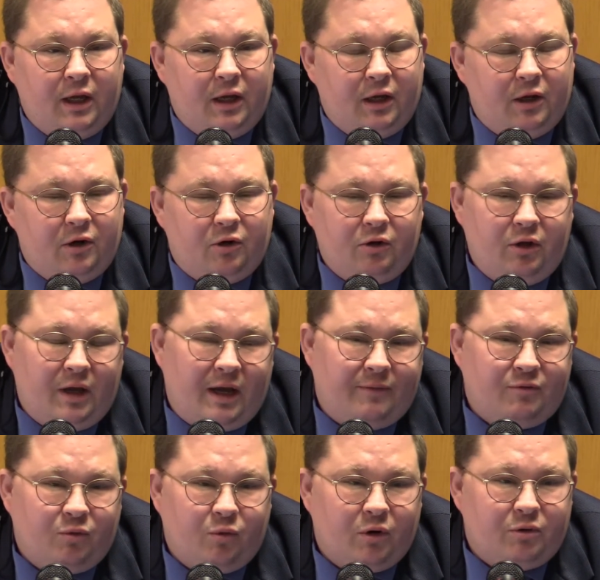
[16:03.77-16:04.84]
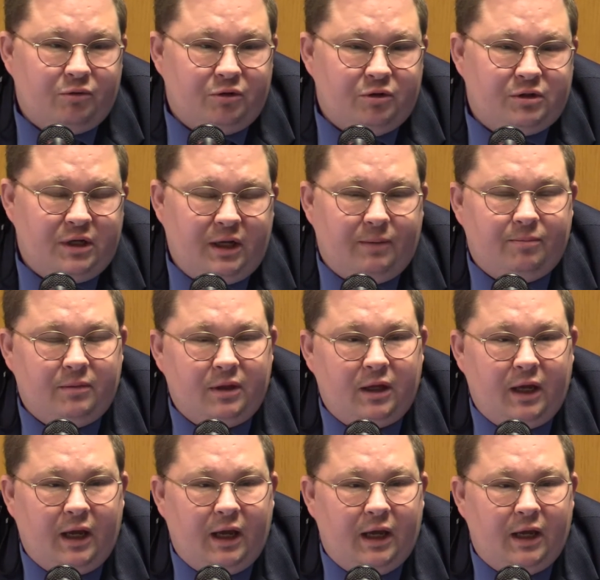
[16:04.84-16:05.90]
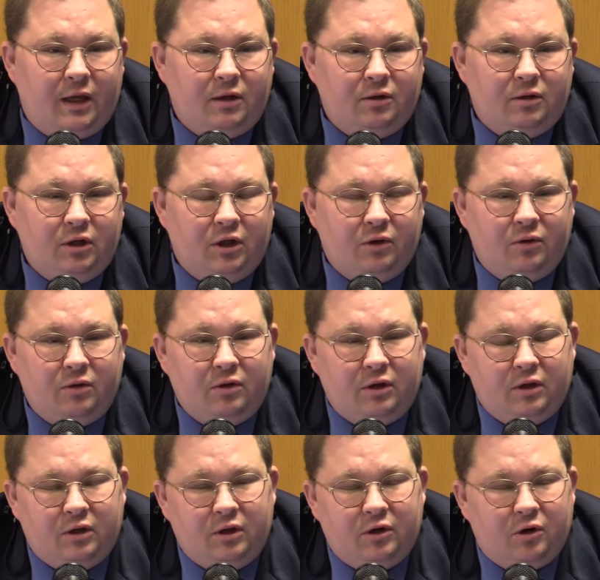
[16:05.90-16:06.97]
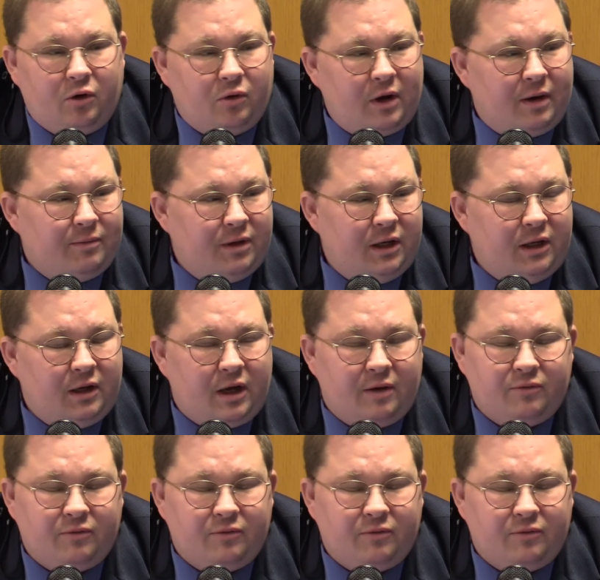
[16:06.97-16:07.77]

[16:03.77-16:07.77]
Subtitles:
You know, you have to work with your team, and you know, every